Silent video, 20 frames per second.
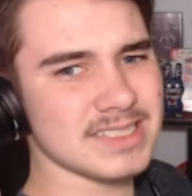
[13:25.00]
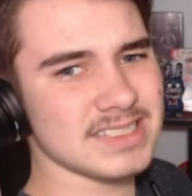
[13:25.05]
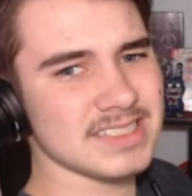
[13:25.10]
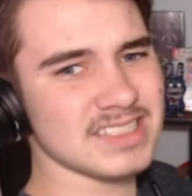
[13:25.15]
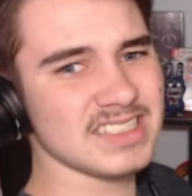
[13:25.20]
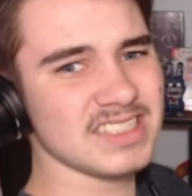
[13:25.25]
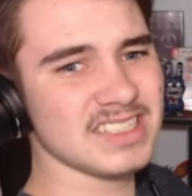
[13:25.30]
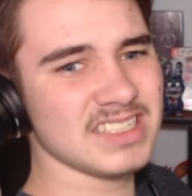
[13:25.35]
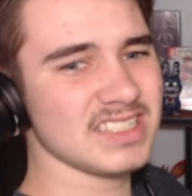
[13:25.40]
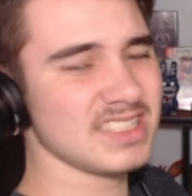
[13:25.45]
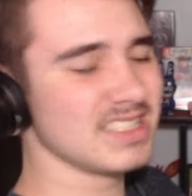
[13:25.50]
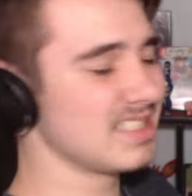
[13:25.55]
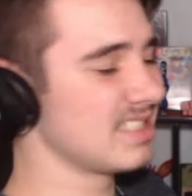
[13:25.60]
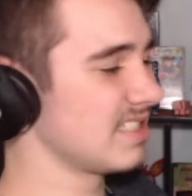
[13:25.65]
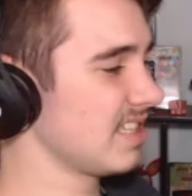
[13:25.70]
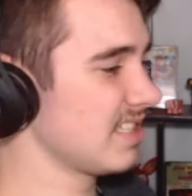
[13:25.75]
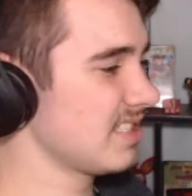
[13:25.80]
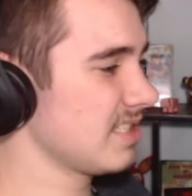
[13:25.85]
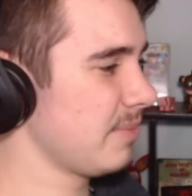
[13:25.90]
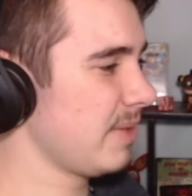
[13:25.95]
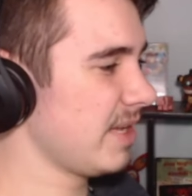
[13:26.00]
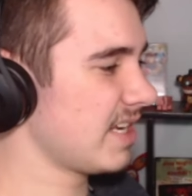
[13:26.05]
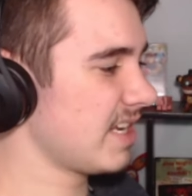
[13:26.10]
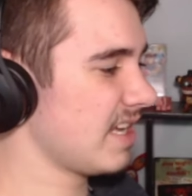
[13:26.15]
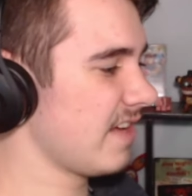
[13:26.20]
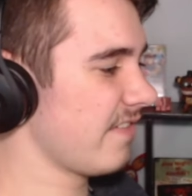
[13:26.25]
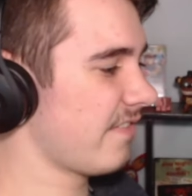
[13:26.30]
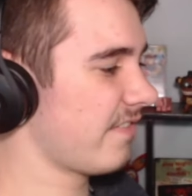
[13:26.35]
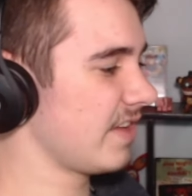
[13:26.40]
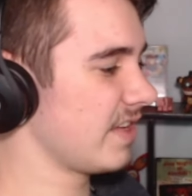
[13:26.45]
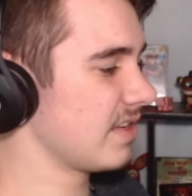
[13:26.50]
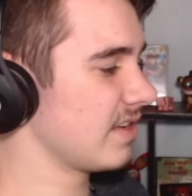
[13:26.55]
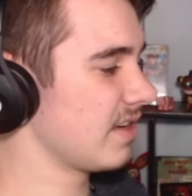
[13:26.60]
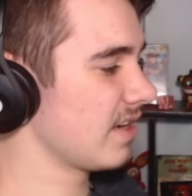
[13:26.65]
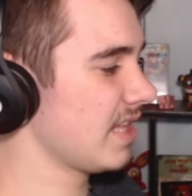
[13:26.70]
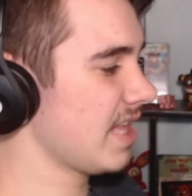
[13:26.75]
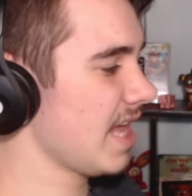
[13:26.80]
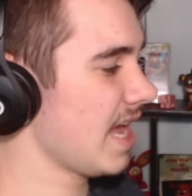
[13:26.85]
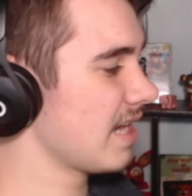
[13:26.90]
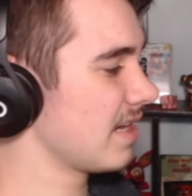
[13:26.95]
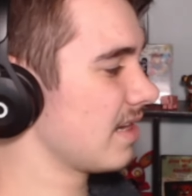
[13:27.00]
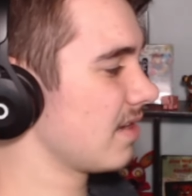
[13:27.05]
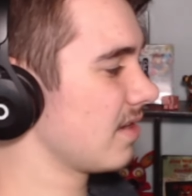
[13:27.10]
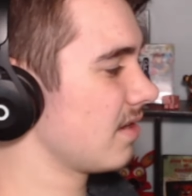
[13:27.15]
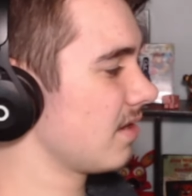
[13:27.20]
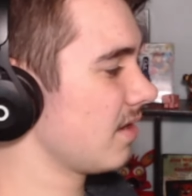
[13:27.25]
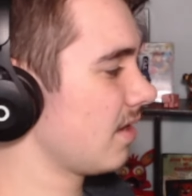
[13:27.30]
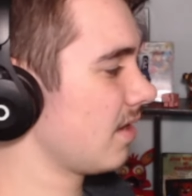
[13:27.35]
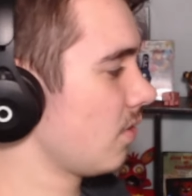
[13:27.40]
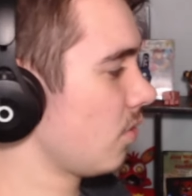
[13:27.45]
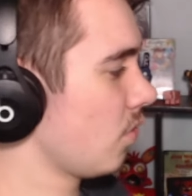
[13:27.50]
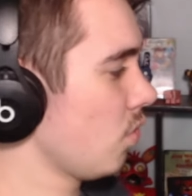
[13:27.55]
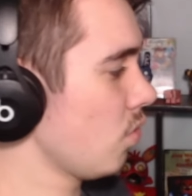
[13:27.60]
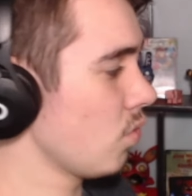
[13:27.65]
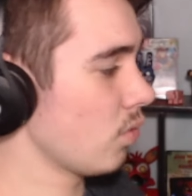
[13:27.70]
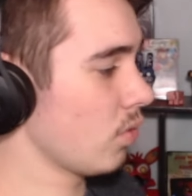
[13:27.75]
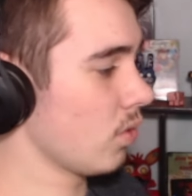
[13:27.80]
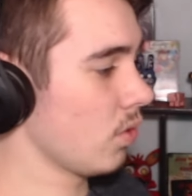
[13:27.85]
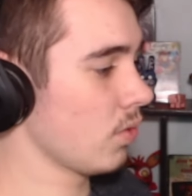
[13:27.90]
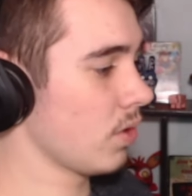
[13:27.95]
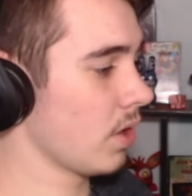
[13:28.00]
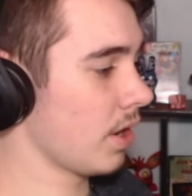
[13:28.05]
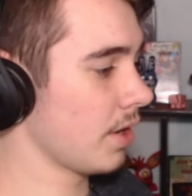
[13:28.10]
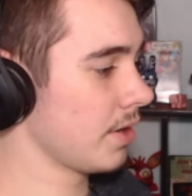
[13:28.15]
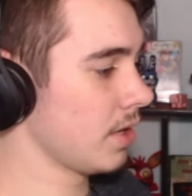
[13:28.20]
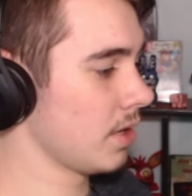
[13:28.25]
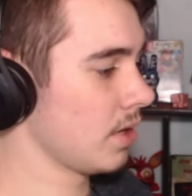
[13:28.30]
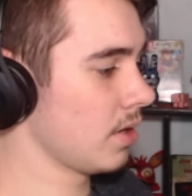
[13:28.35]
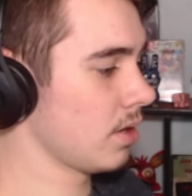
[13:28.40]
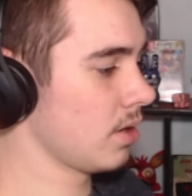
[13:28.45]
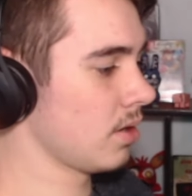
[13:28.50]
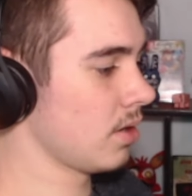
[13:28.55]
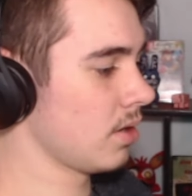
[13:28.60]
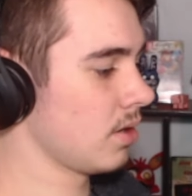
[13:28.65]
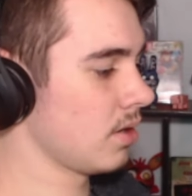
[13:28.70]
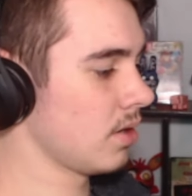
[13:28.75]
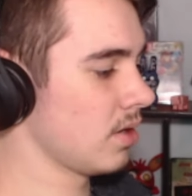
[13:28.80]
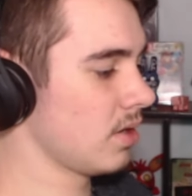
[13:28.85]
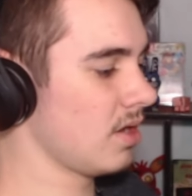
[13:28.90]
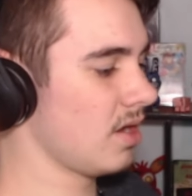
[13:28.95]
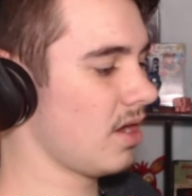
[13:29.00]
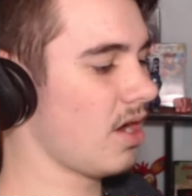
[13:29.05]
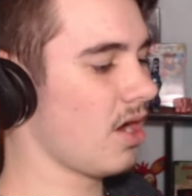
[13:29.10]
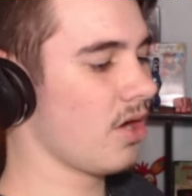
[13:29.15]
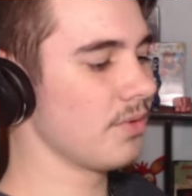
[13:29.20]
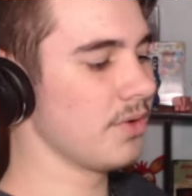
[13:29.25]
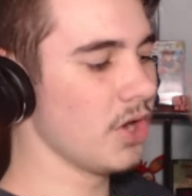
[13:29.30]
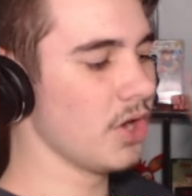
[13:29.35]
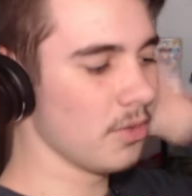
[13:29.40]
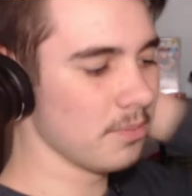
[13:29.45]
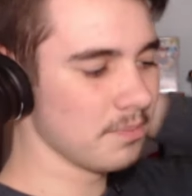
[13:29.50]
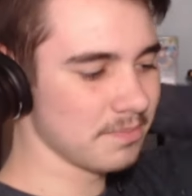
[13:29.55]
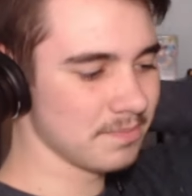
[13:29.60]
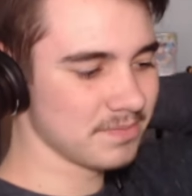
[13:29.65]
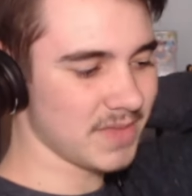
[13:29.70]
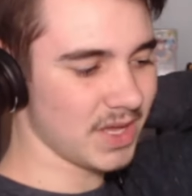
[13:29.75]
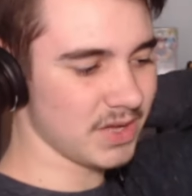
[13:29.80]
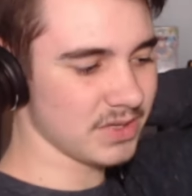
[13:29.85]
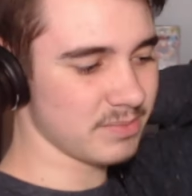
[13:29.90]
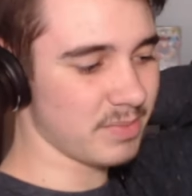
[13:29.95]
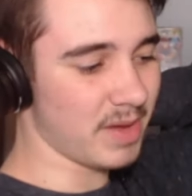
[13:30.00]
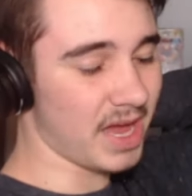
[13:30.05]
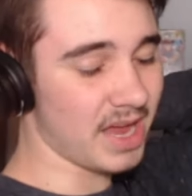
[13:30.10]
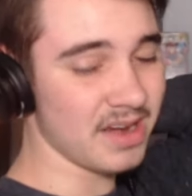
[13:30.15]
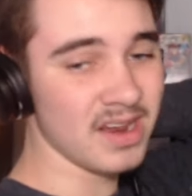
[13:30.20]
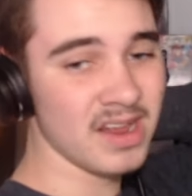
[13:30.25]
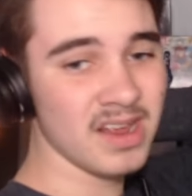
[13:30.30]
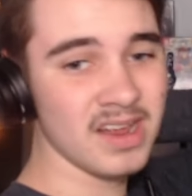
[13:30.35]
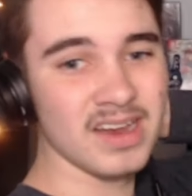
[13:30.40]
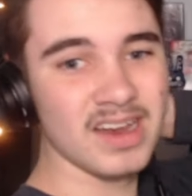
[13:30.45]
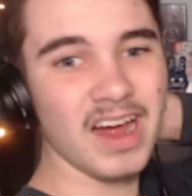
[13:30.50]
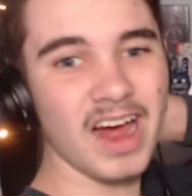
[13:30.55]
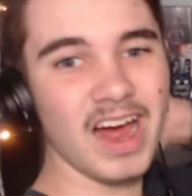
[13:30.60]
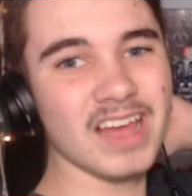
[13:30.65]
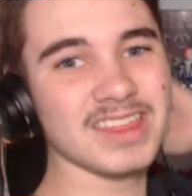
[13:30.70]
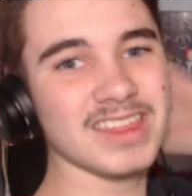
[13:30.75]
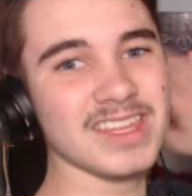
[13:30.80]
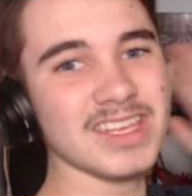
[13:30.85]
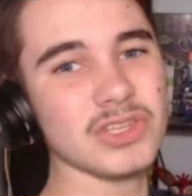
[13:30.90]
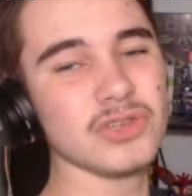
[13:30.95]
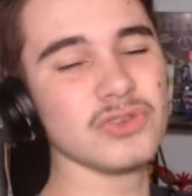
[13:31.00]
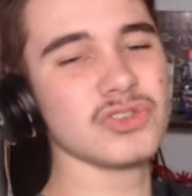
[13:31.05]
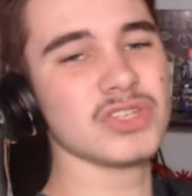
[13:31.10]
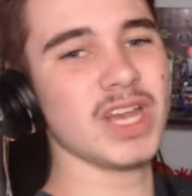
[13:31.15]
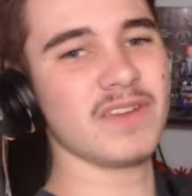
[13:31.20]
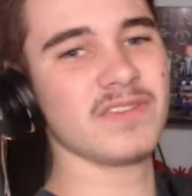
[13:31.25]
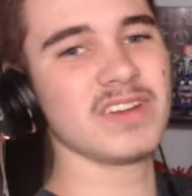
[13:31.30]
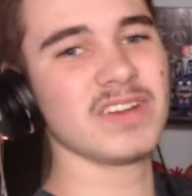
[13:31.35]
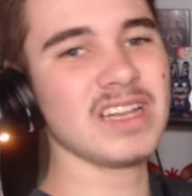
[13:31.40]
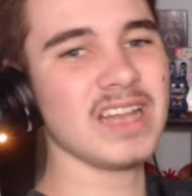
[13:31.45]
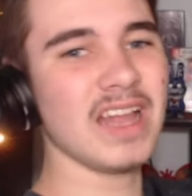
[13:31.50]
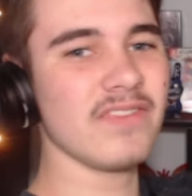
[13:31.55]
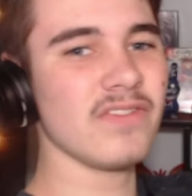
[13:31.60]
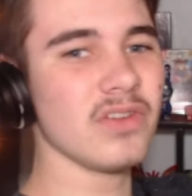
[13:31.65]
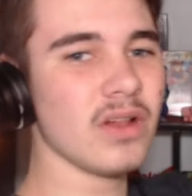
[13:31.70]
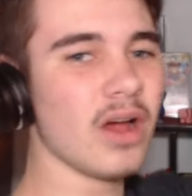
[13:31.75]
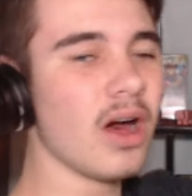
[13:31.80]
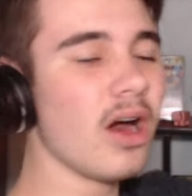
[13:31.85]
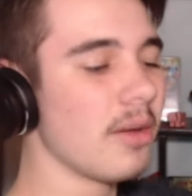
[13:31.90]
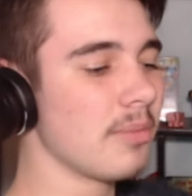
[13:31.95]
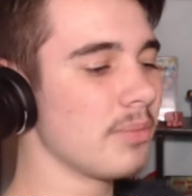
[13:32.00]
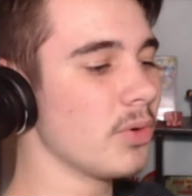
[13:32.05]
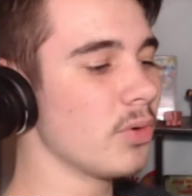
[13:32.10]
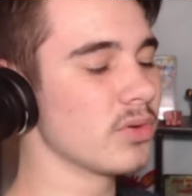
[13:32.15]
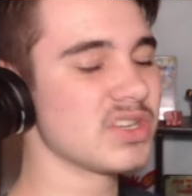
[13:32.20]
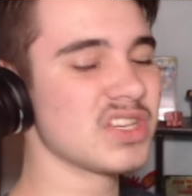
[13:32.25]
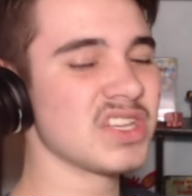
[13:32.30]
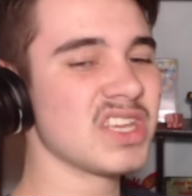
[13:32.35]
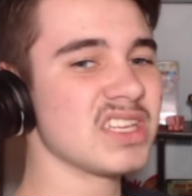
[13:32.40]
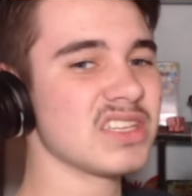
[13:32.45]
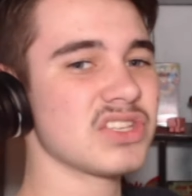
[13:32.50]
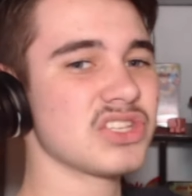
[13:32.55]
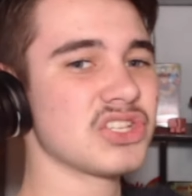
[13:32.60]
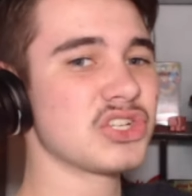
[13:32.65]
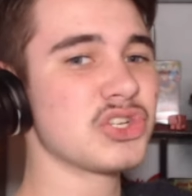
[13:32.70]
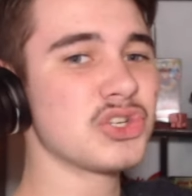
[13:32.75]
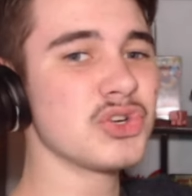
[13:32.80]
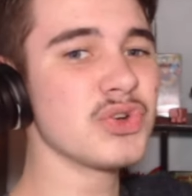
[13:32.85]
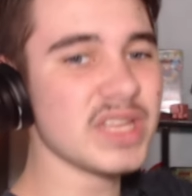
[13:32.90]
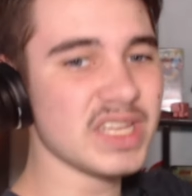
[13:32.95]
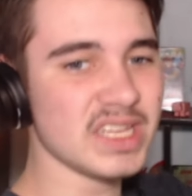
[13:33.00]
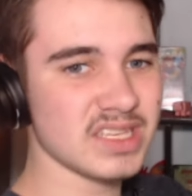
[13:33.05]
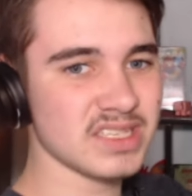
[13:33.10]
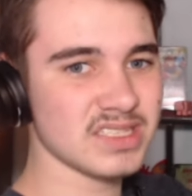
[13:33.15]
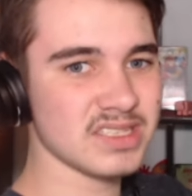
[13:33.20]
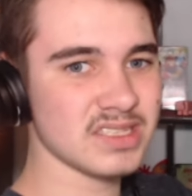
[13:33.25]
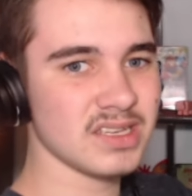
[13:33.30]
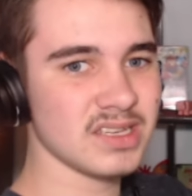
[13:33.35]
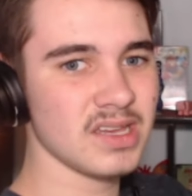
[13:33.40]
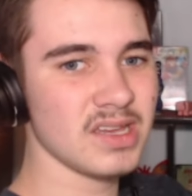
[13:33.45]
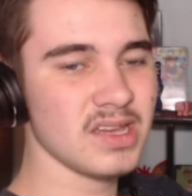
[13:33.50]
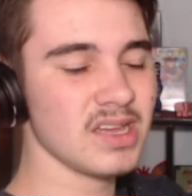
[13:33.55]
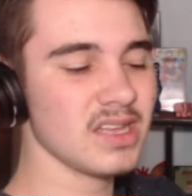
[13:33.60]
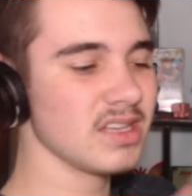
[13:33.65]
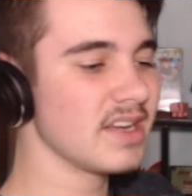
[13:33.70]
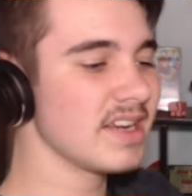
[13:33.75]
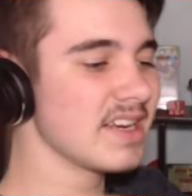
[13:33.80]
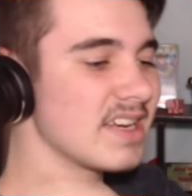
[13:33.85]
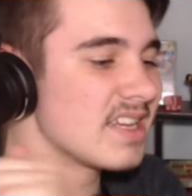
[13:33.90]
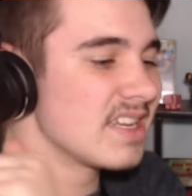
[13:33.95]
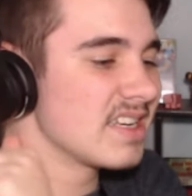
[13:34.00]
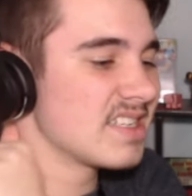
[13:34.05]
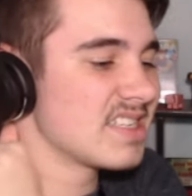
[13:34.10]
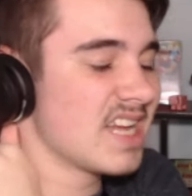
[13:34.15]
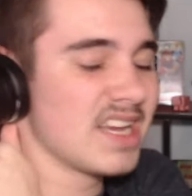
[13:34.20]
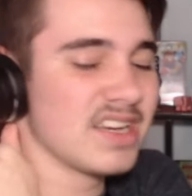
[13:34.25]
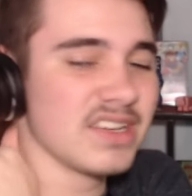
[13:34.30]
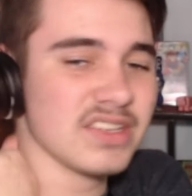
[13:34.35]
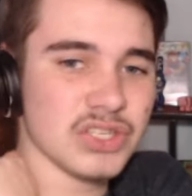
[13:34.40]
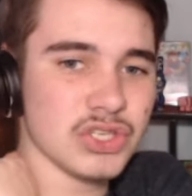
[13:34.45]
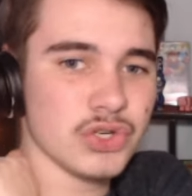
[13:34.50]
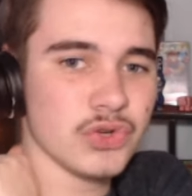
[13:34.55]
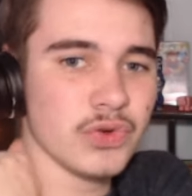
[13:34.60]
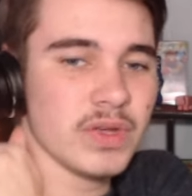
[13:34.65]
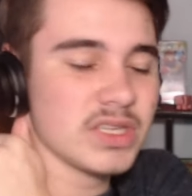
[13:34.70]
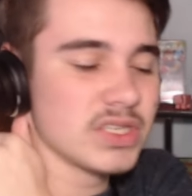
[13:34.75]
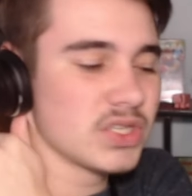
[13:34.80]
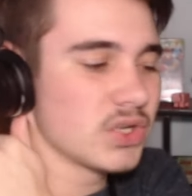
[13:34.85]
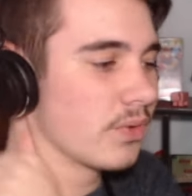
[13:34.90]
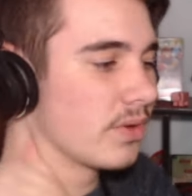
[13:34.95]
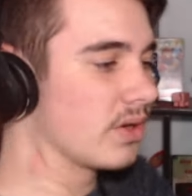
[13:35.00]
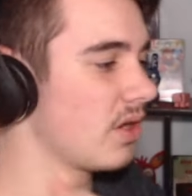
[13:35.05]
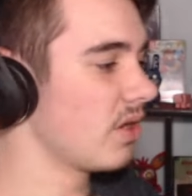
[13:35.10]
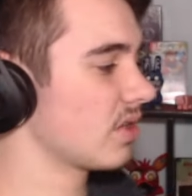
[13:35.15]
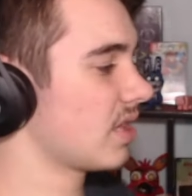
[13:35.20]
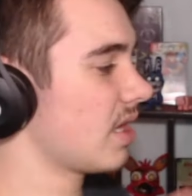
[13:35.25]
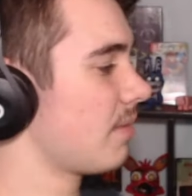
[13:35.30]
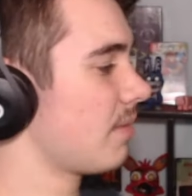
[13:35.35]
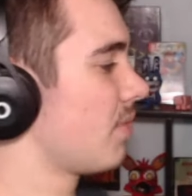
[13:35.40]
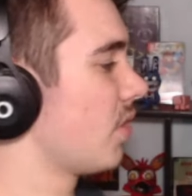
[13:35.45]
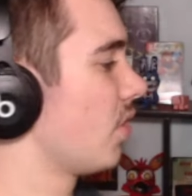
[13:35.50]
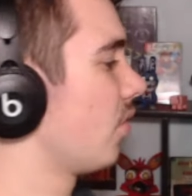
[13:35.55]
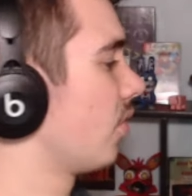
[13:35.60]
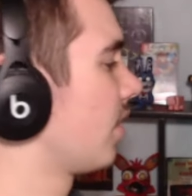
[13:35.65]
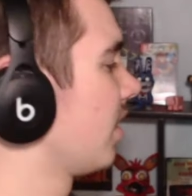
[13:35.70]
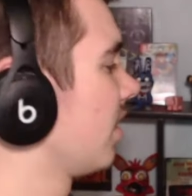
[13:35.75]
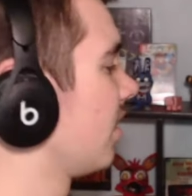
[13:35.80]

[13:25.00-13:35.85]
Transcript: Eh, that's a bit iffy. Again. Oh, oh god. Oh, nope. That was bad. I think you should have to level up, or to get streaks. Like, get 10 streaks to unlock that mode.